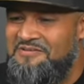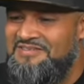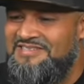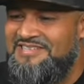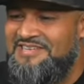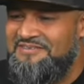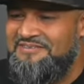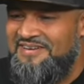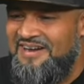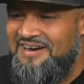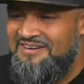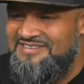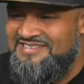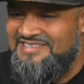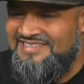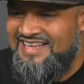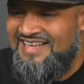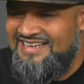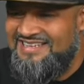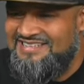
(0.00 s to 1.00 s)
what's going on with
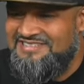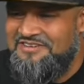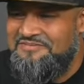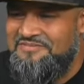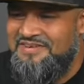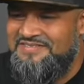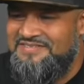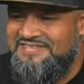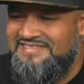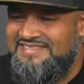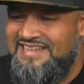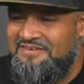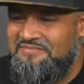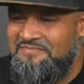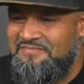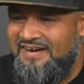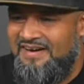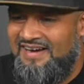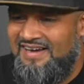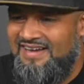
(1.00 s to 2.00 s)
you? Thank you so much for
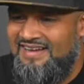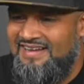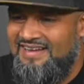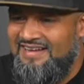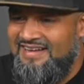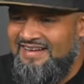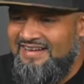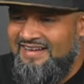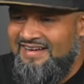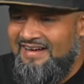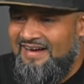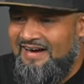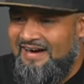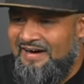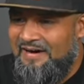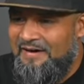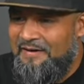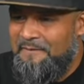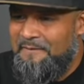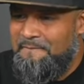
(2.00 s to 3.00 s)
stopping by.
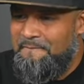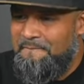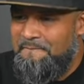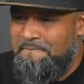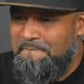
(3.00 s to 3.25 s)
Um,